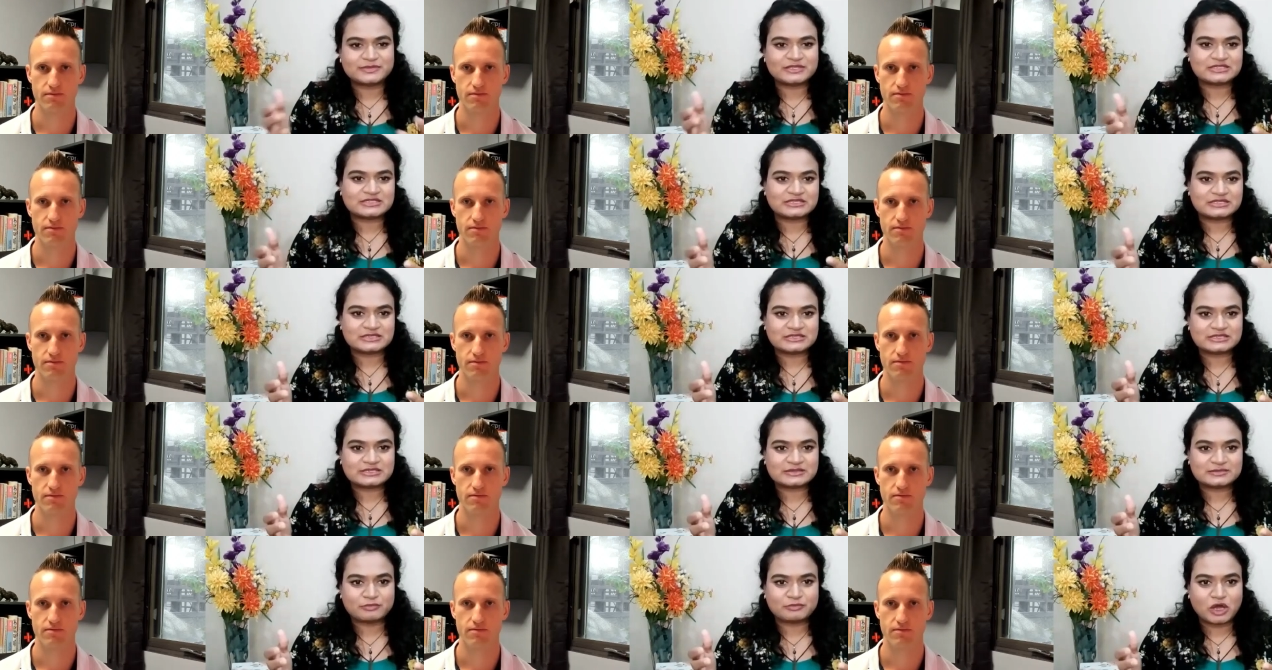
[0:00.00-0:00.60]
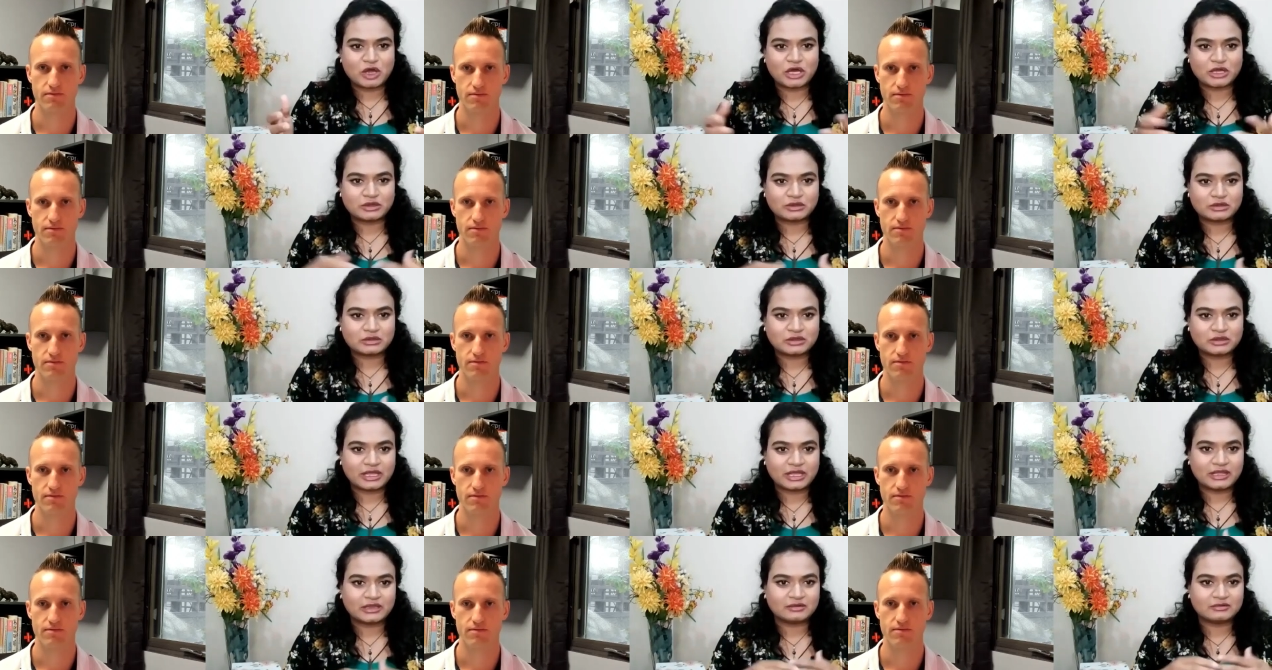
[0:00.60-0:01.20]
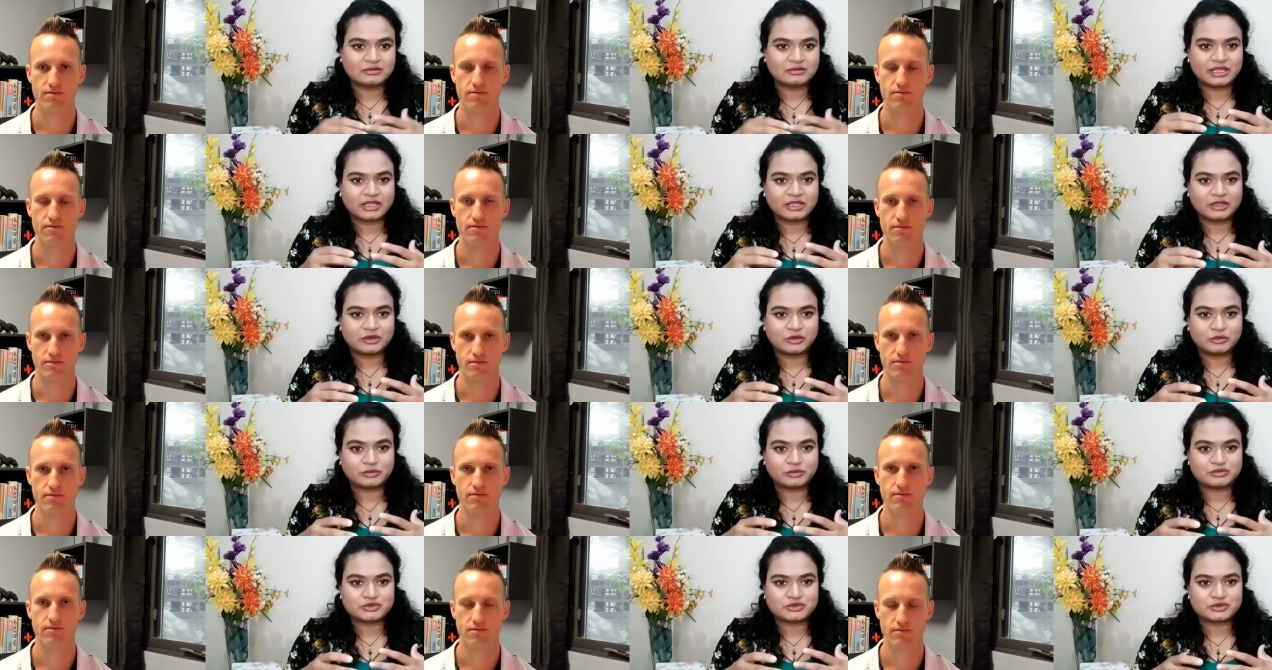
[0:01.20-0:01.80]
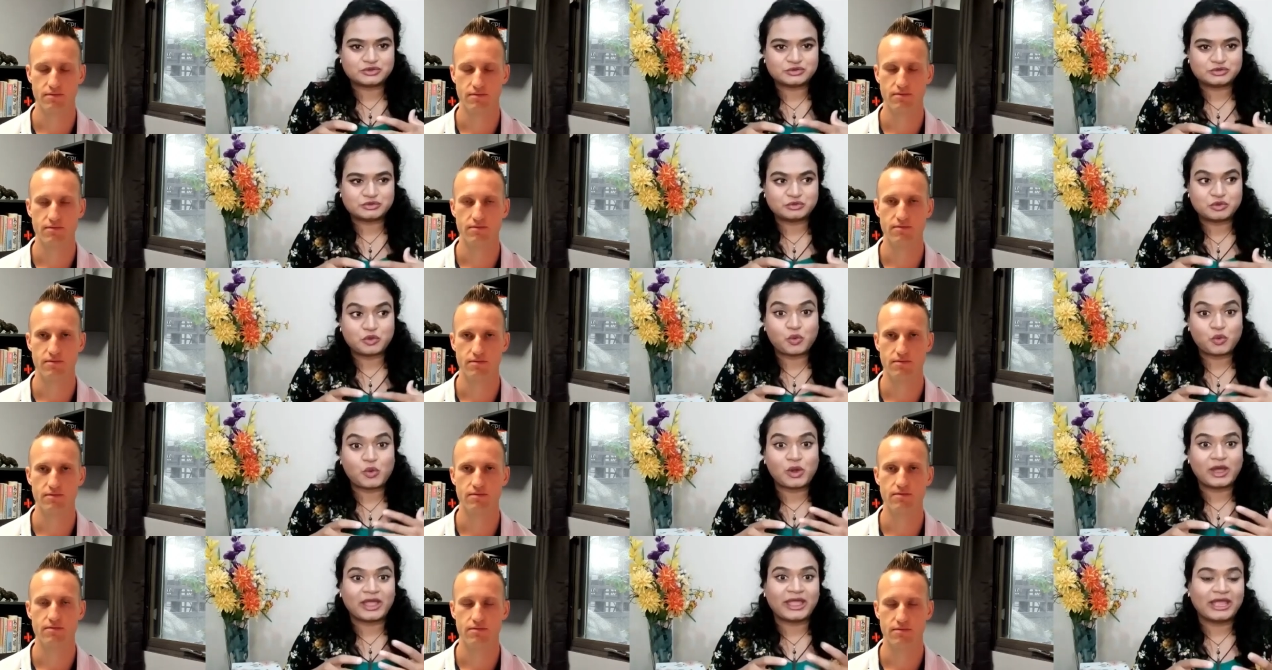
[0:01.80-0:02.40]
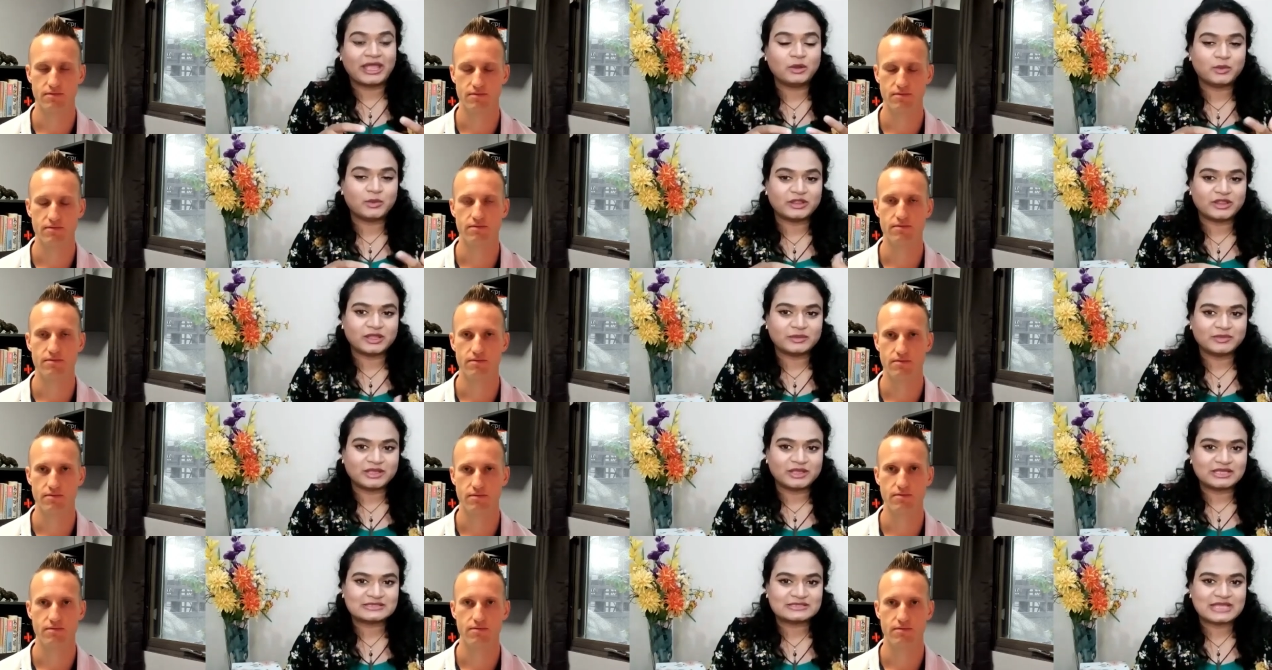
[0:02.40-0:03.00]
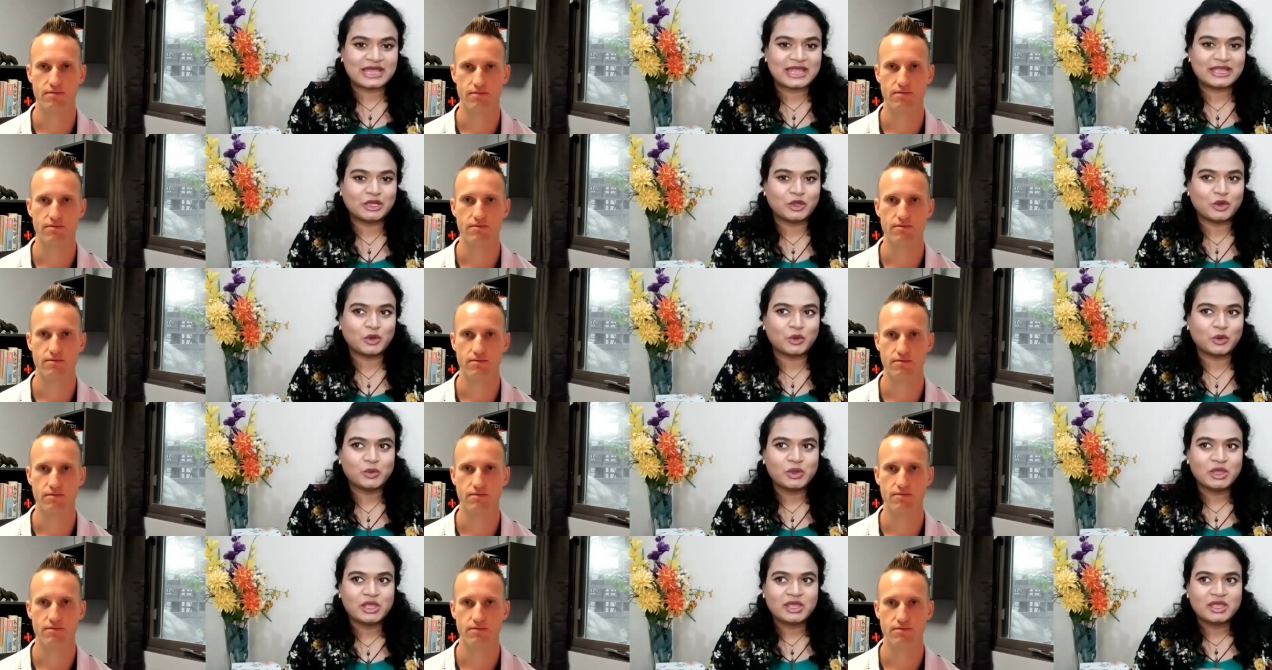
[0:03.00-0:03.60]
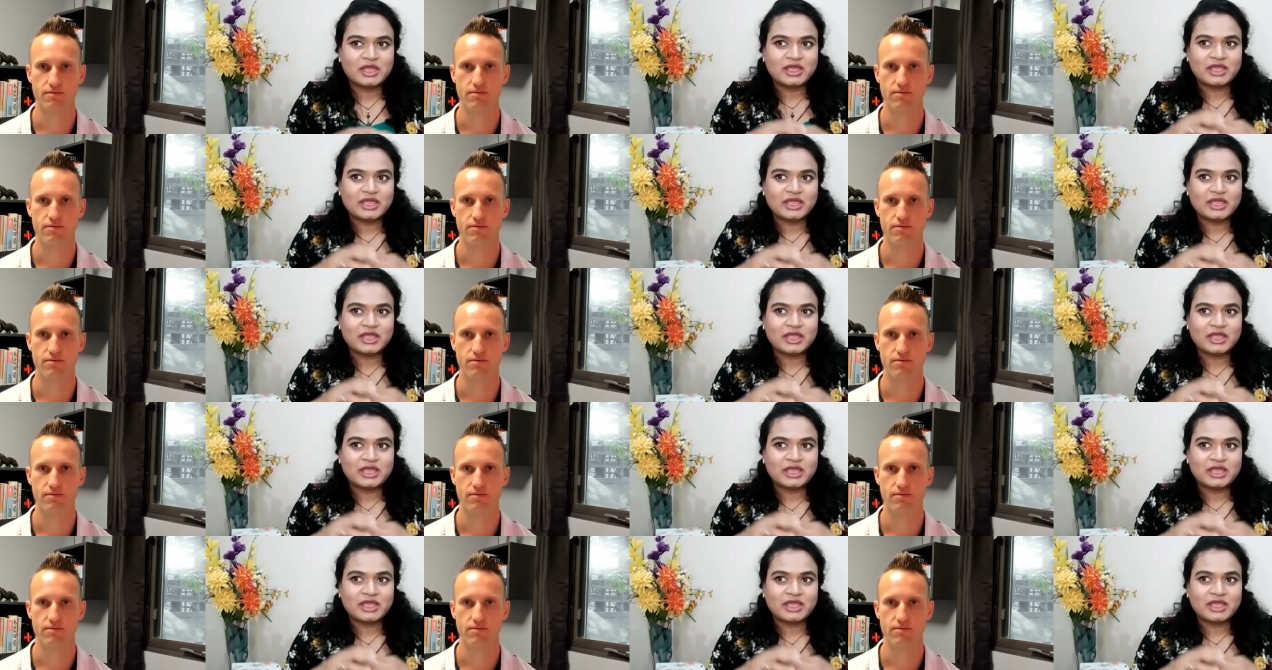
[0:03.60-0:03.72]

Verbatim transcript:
Speaker 1: business model and like you know to go ahead with it because i know